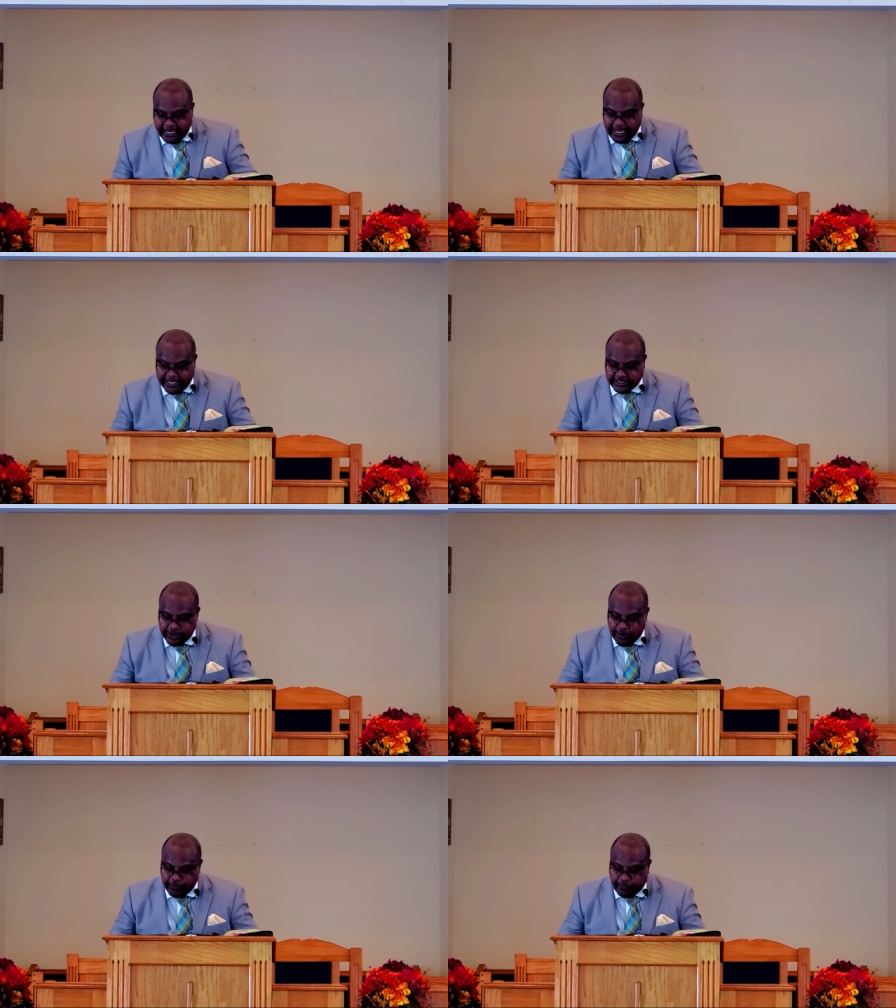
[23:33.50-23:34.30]

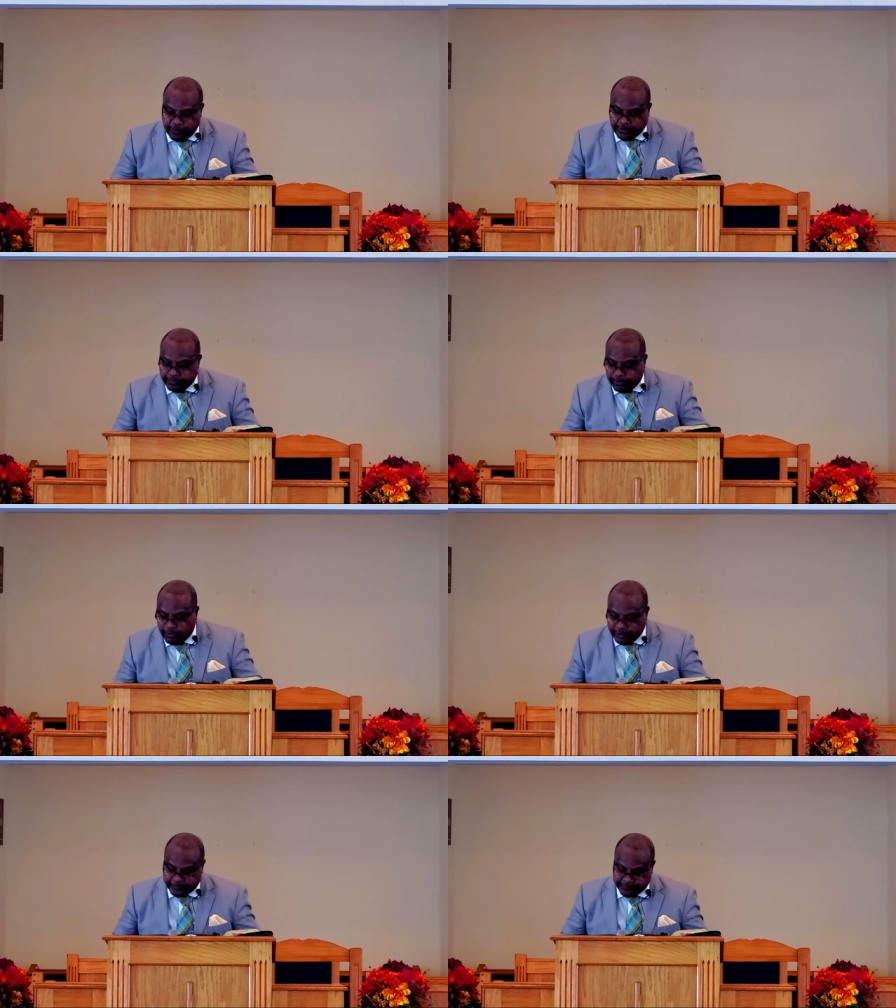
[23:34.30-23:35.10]
says,
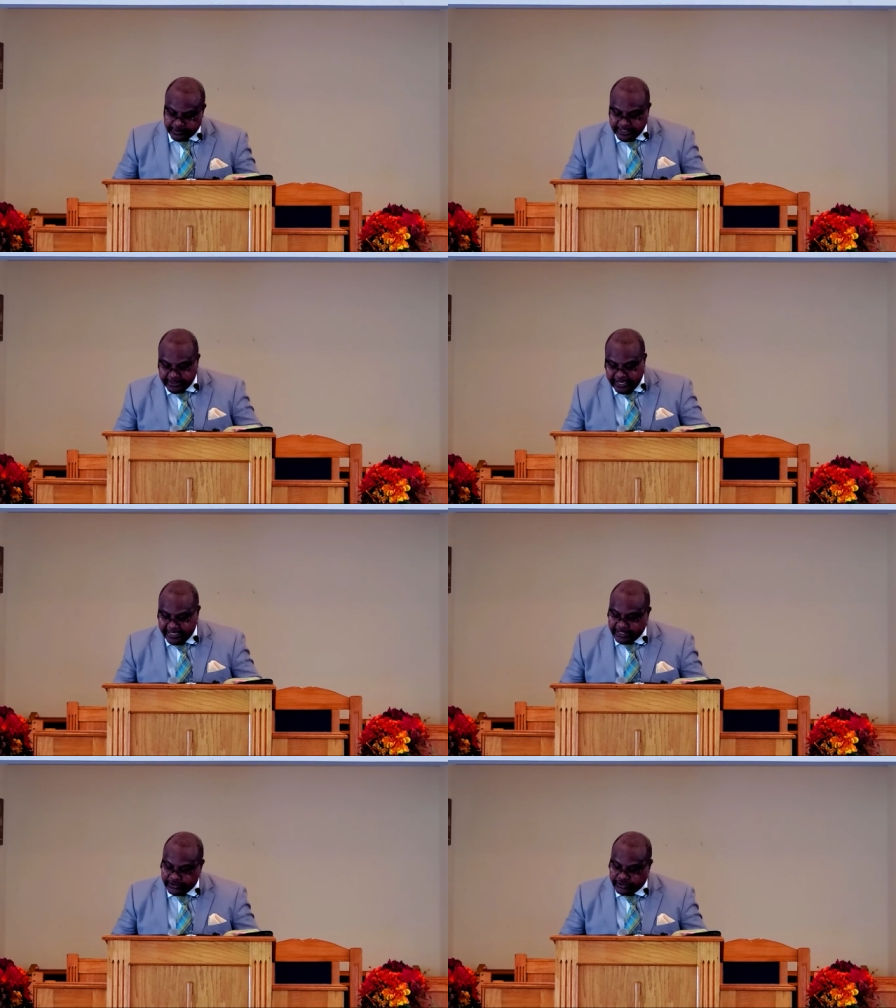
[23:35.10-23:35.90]
furthermore,
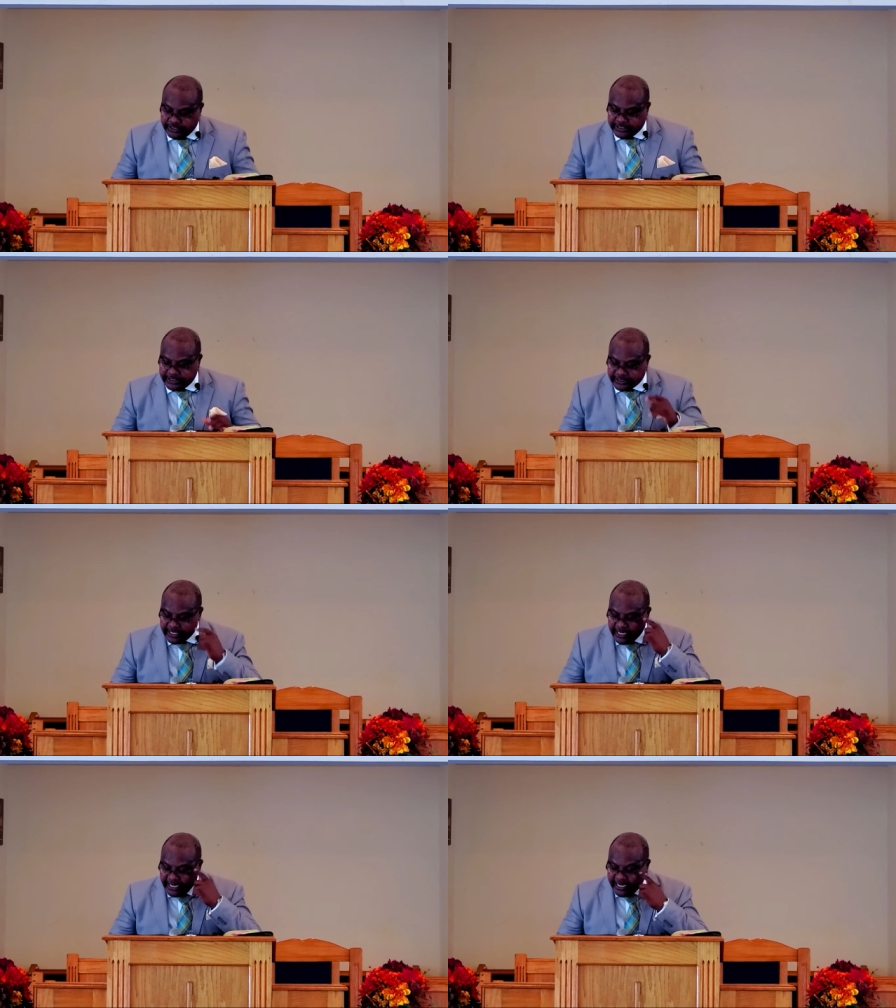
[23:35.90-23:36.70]
thank you,
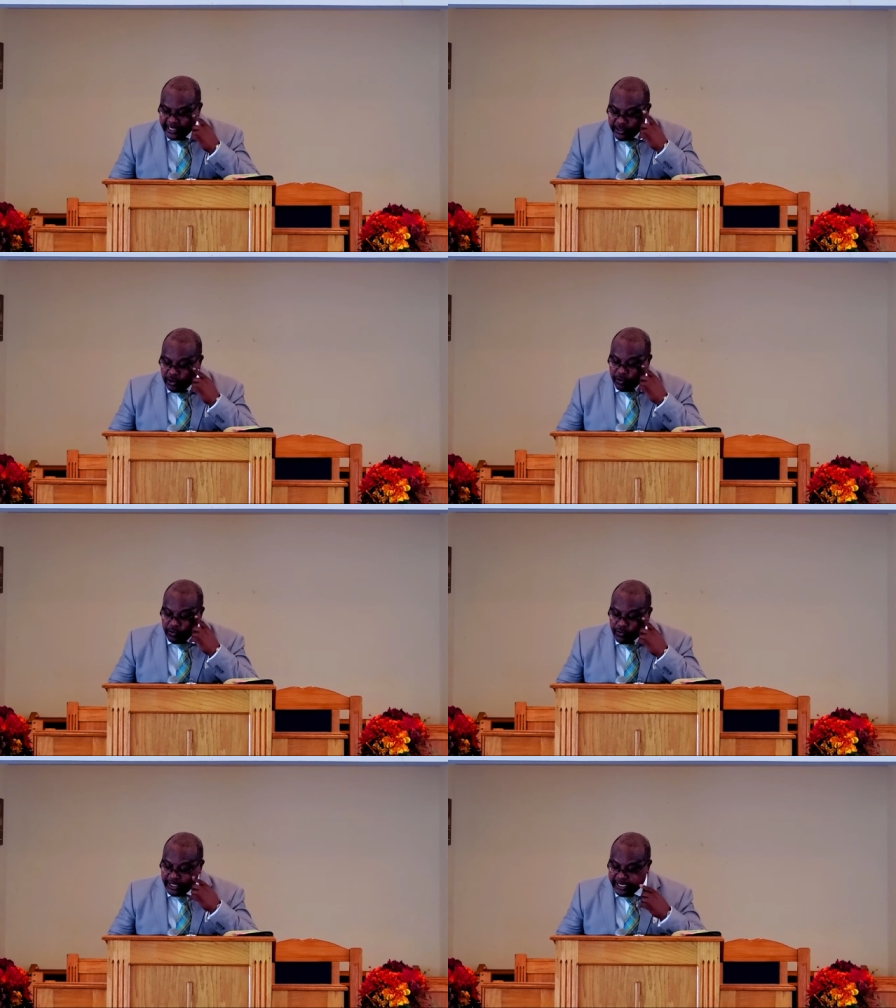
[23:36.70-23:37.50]
Jesus. He
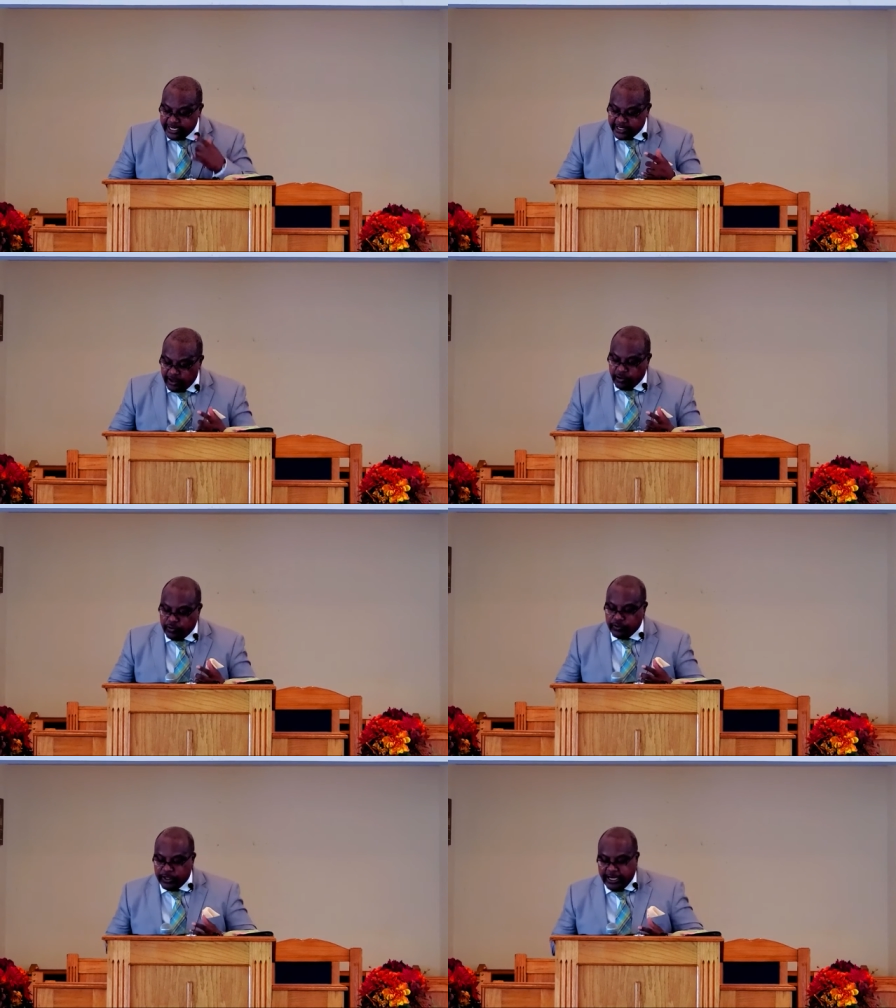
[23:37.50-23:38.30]
knew, he
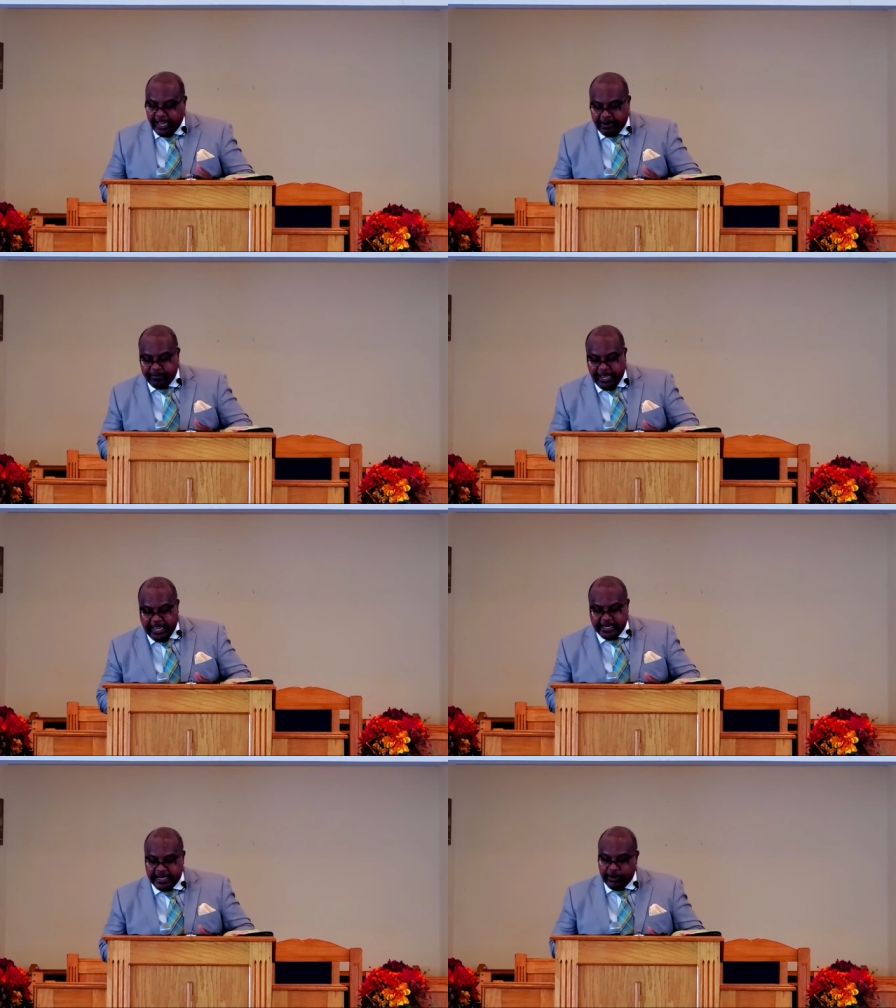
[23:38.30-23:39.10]
knew,
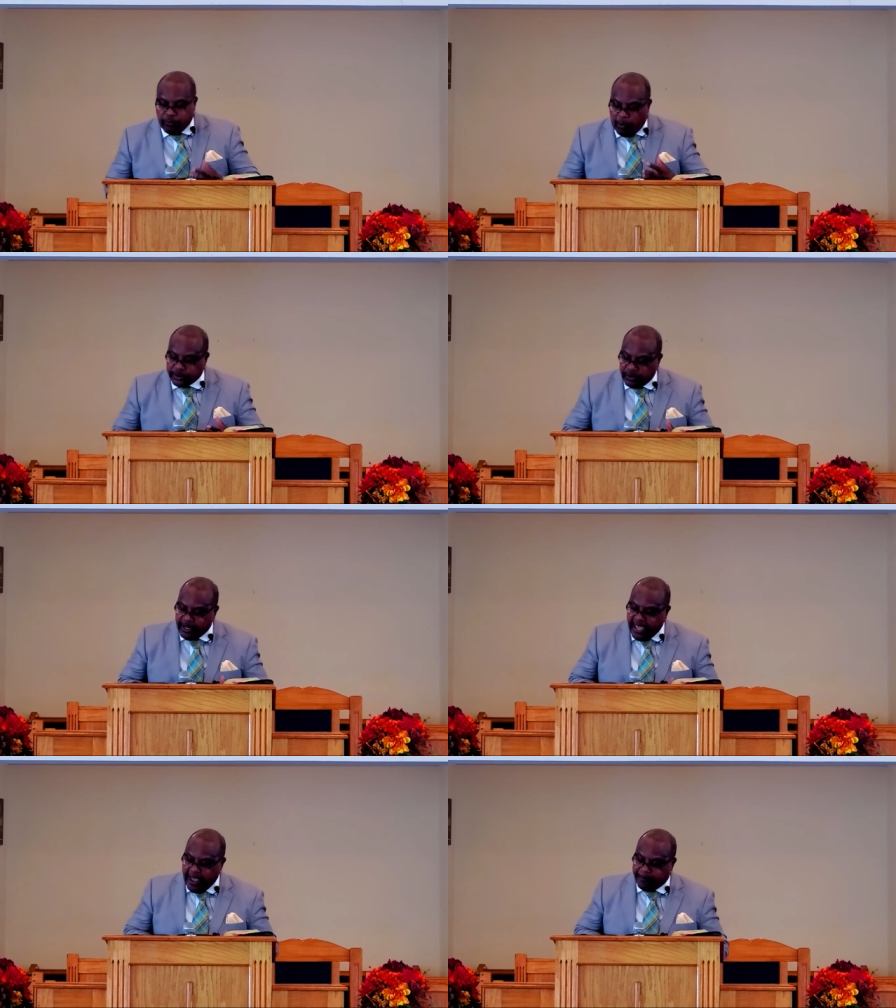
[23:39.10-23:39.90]
amen, what was
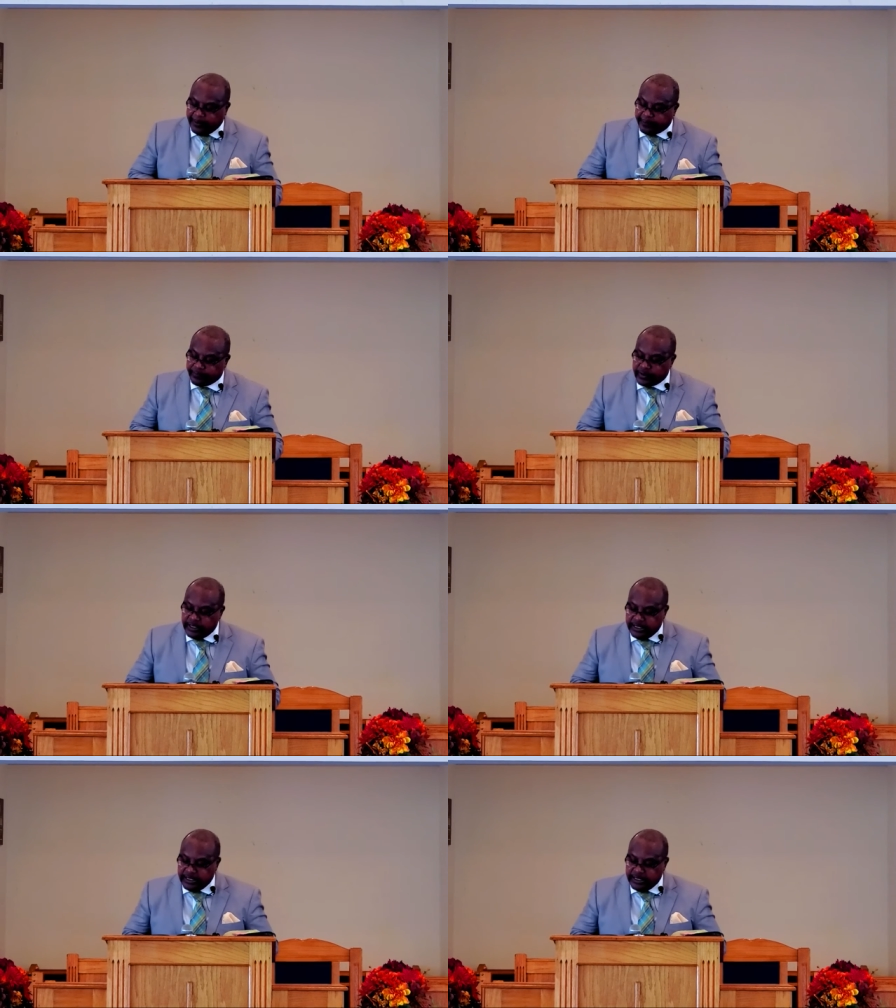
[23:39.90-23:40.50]
going to happen.